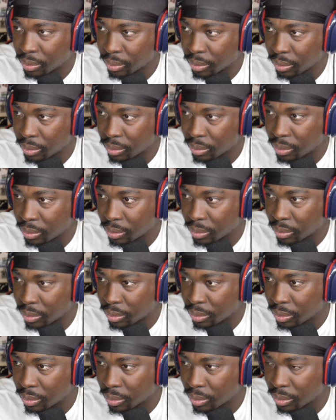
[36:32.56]

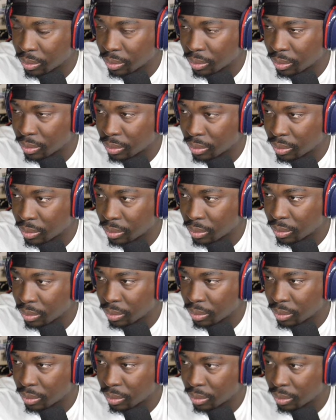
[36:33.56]

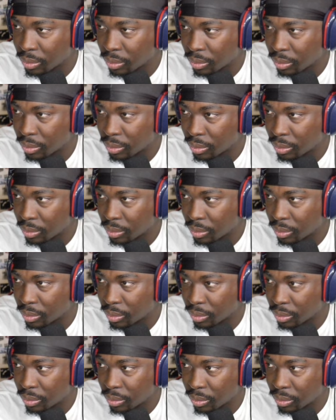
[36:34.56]

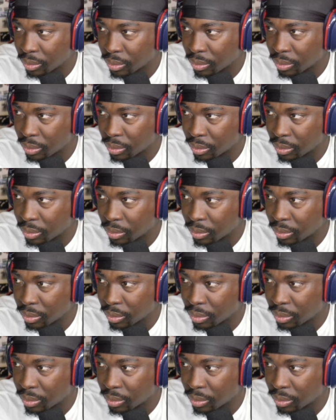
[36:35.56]
The person shown says nothing.